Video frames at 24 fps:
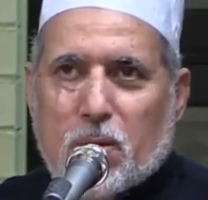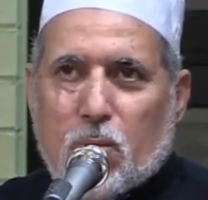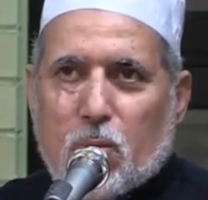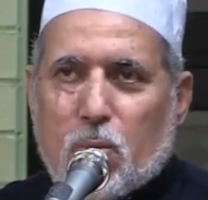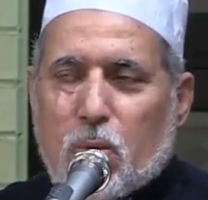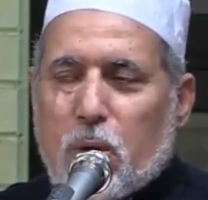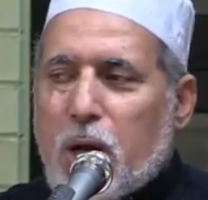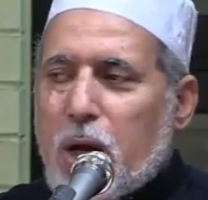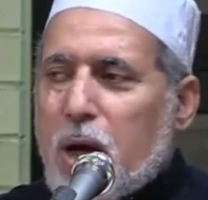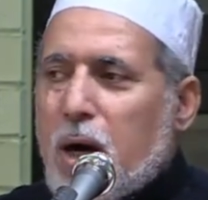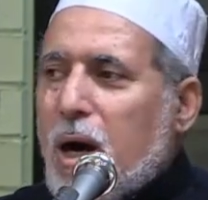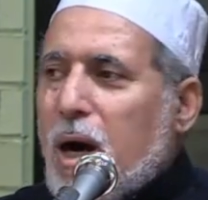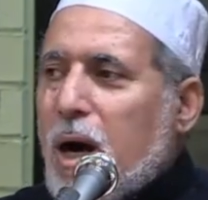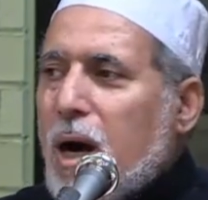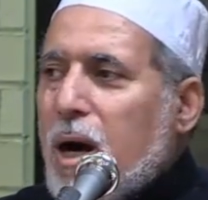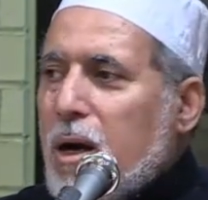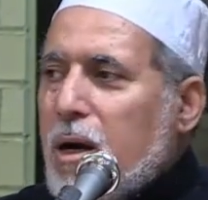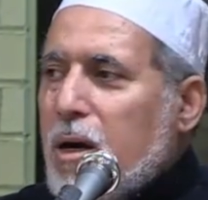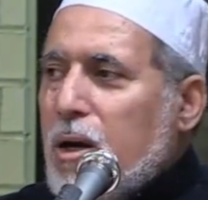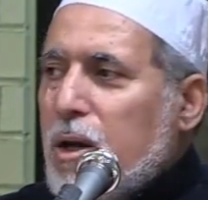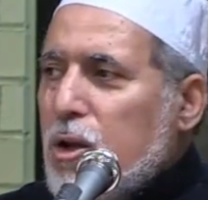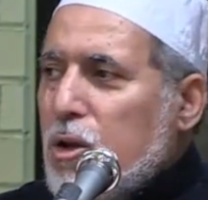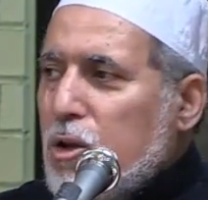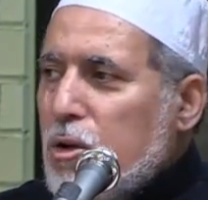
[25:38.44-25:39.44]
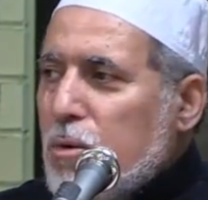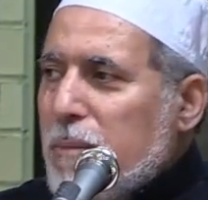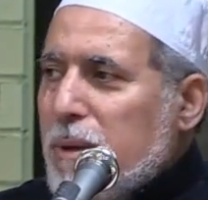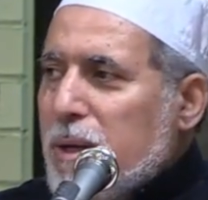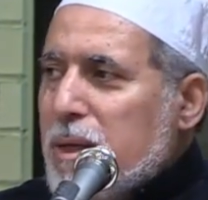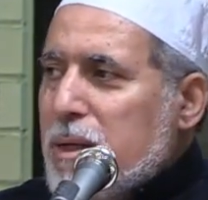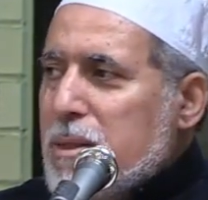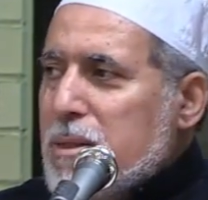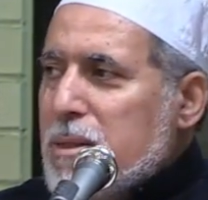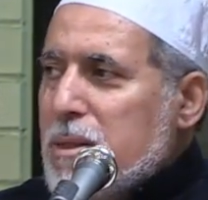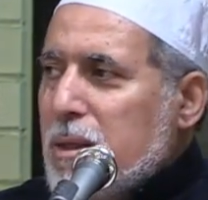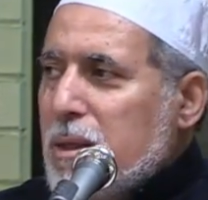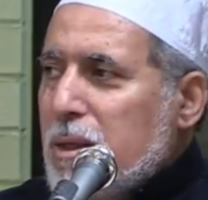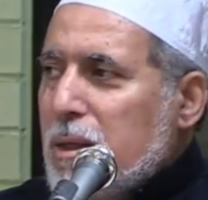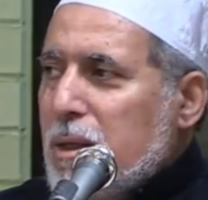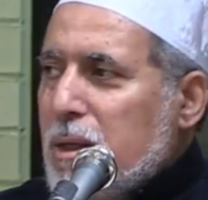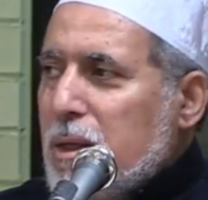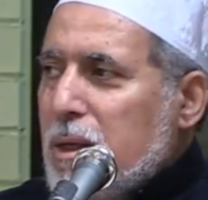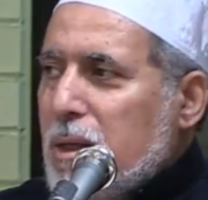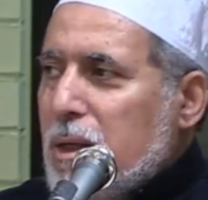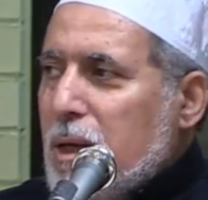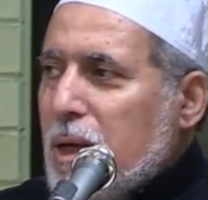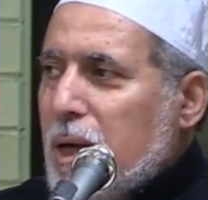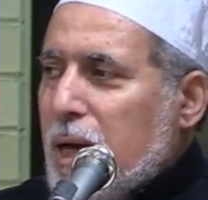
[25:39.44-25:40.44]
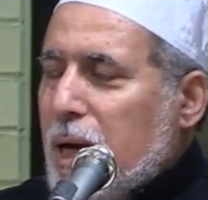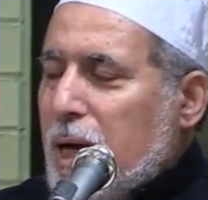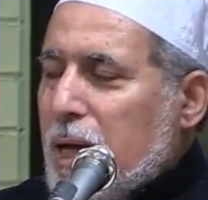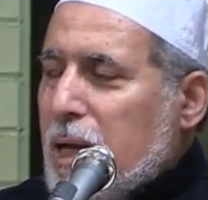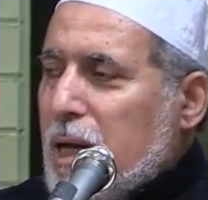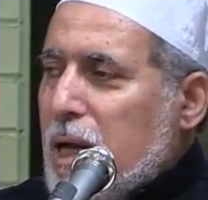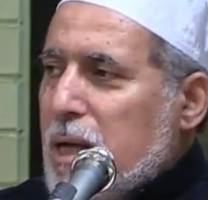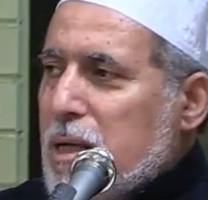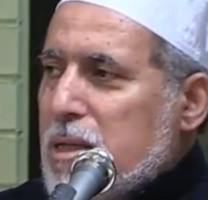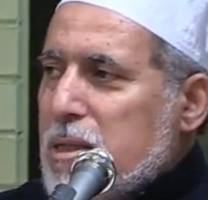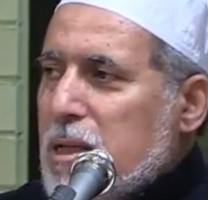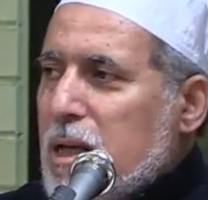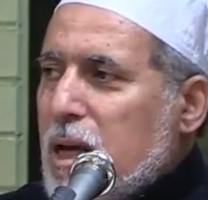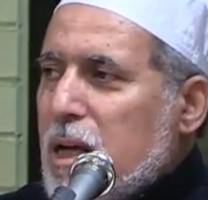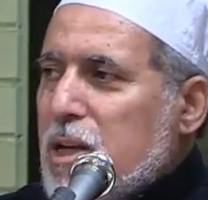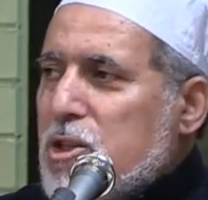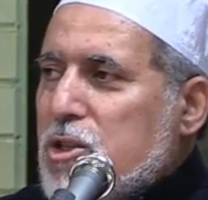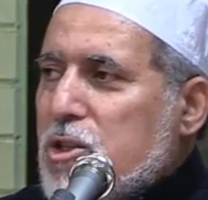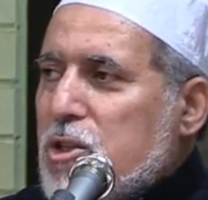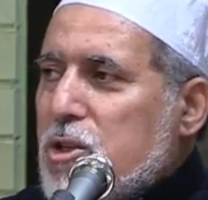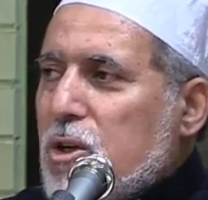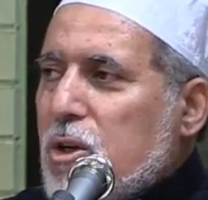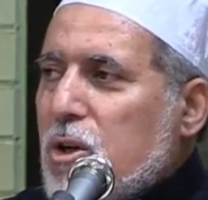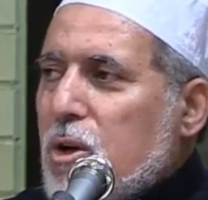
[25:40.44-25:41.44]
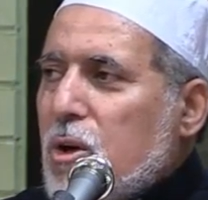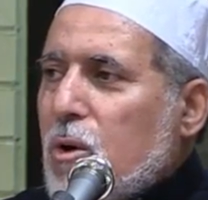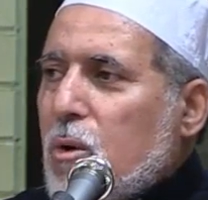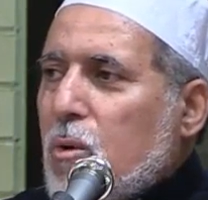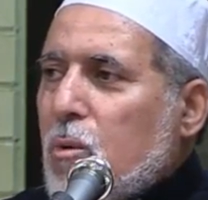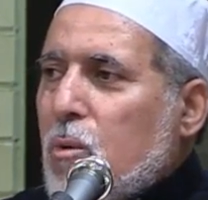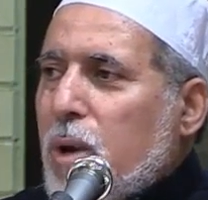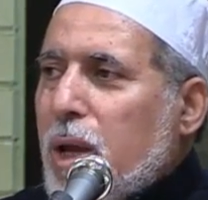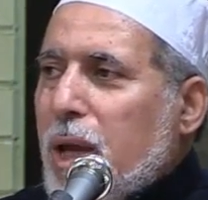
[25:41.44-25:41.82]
We are humans, and as such,